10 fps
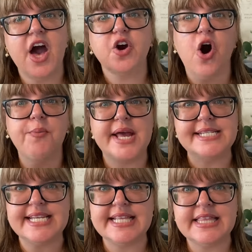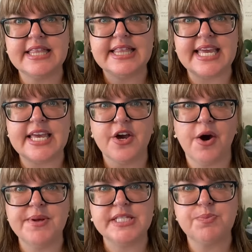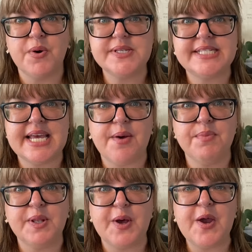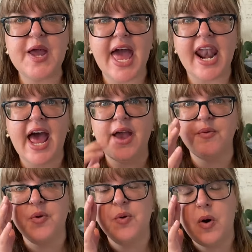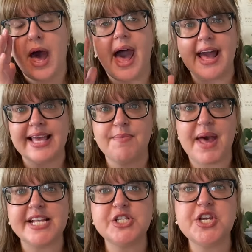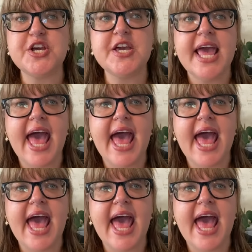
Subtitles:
comment in the comments box down below and I will get back to you.